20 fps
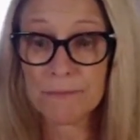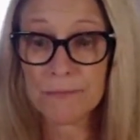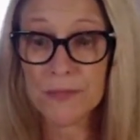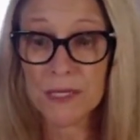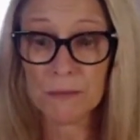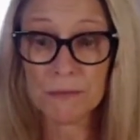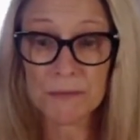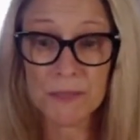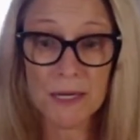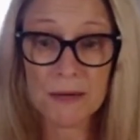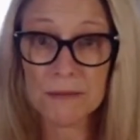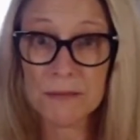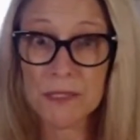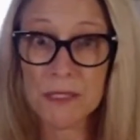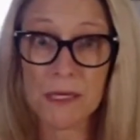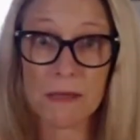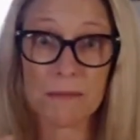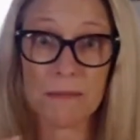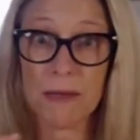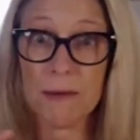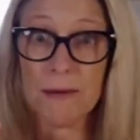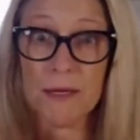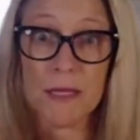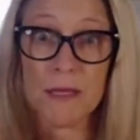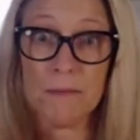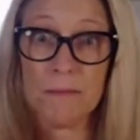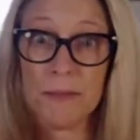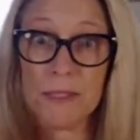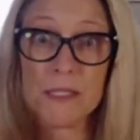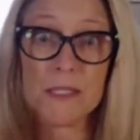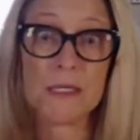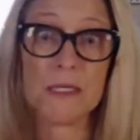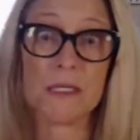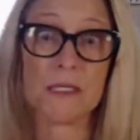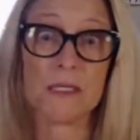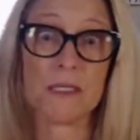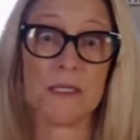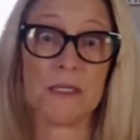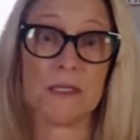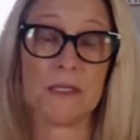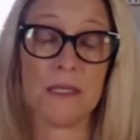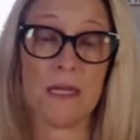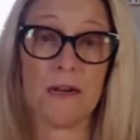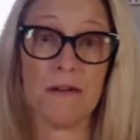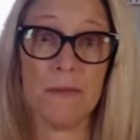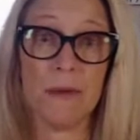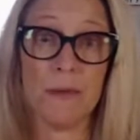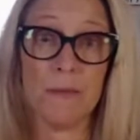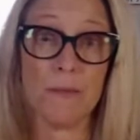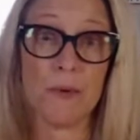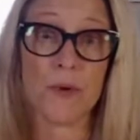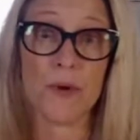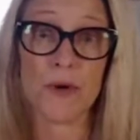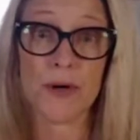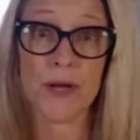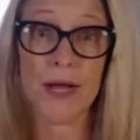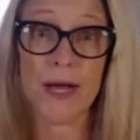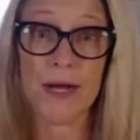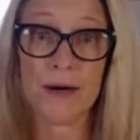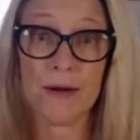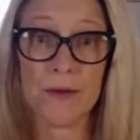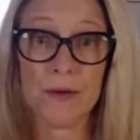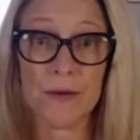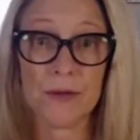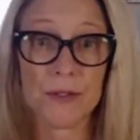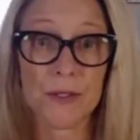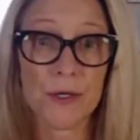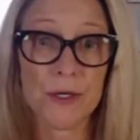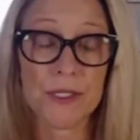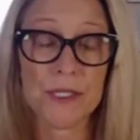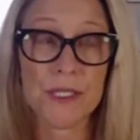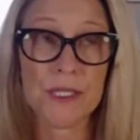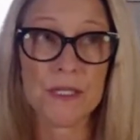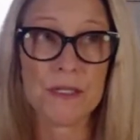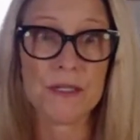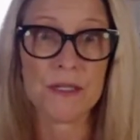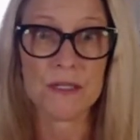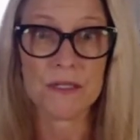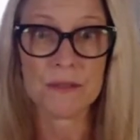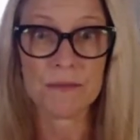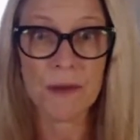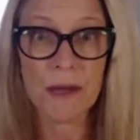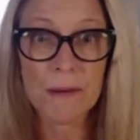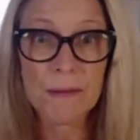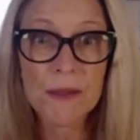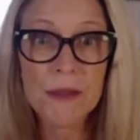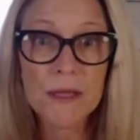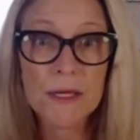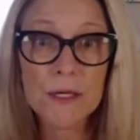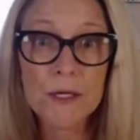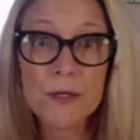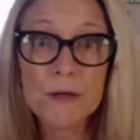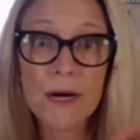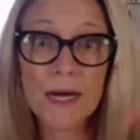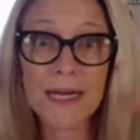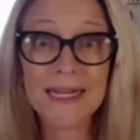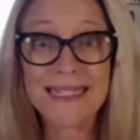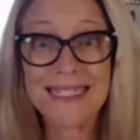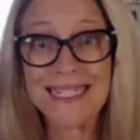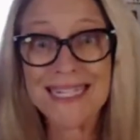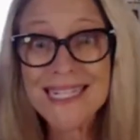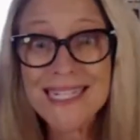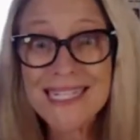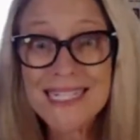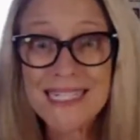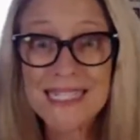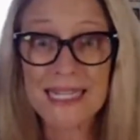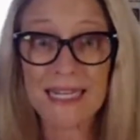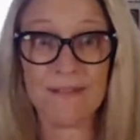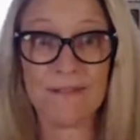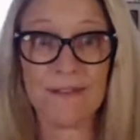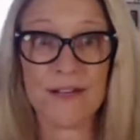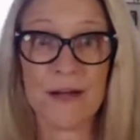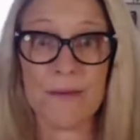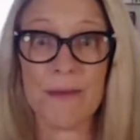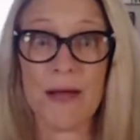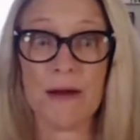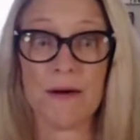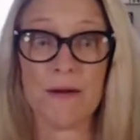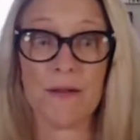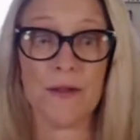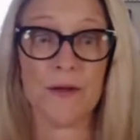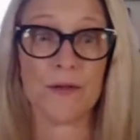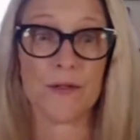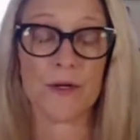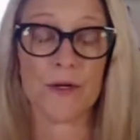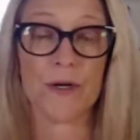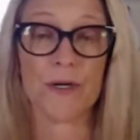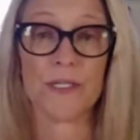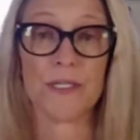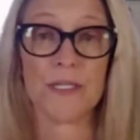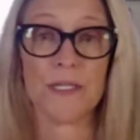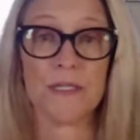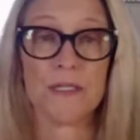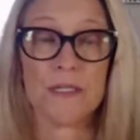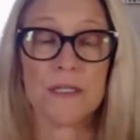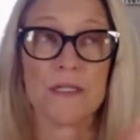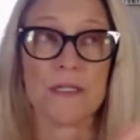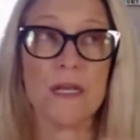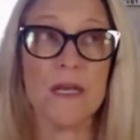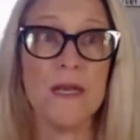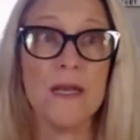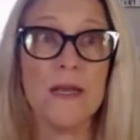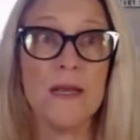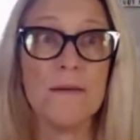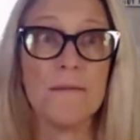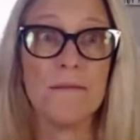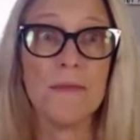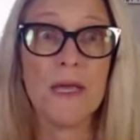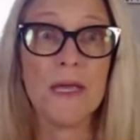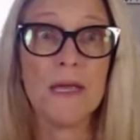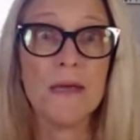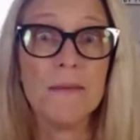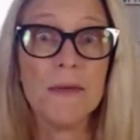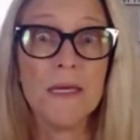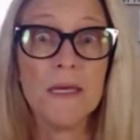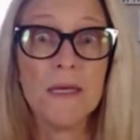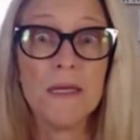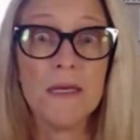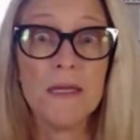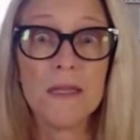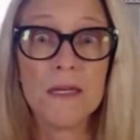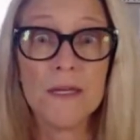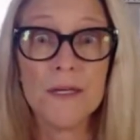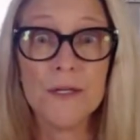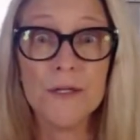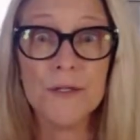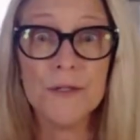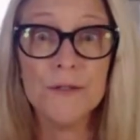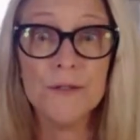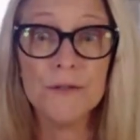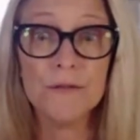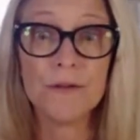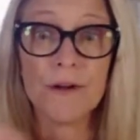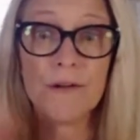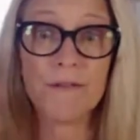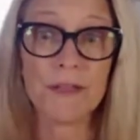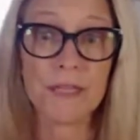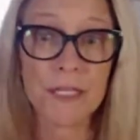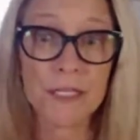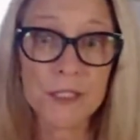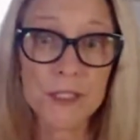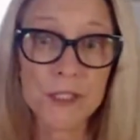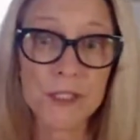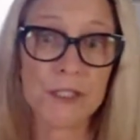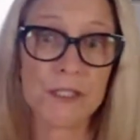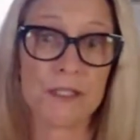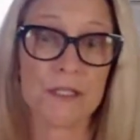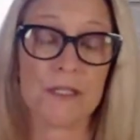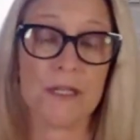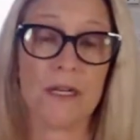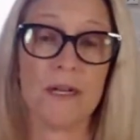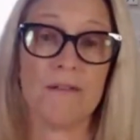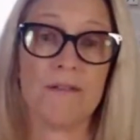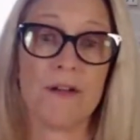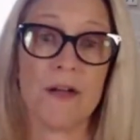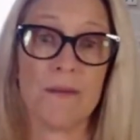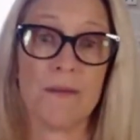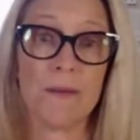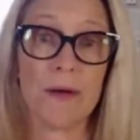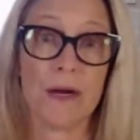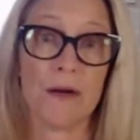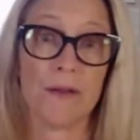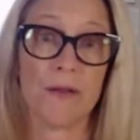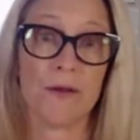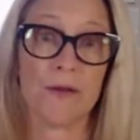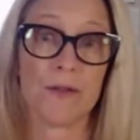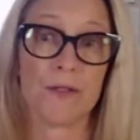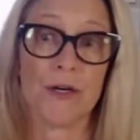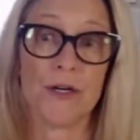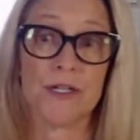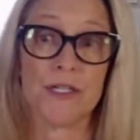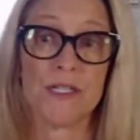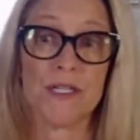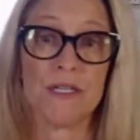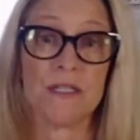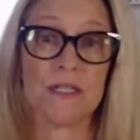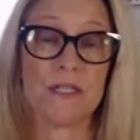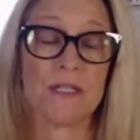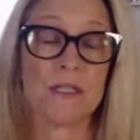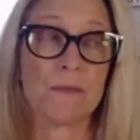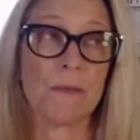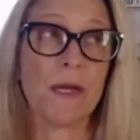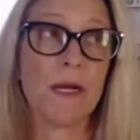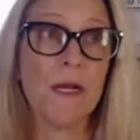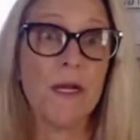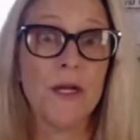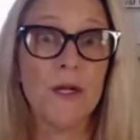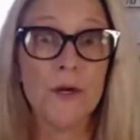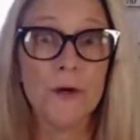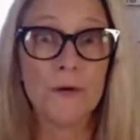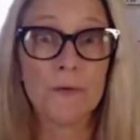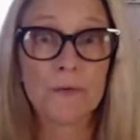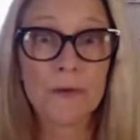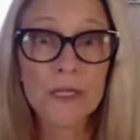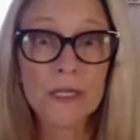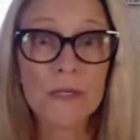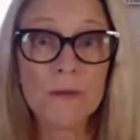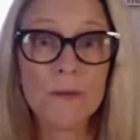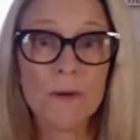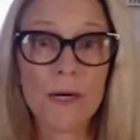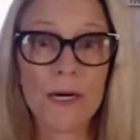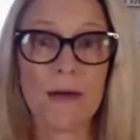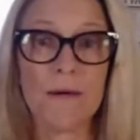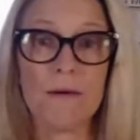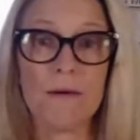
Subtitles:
sometimes like maybe the businesses that have been born out of those hard seasons, maybe the new ideas that have come out of those hard seasons, maybe the new revelations that have come out of those hard seasons. But really what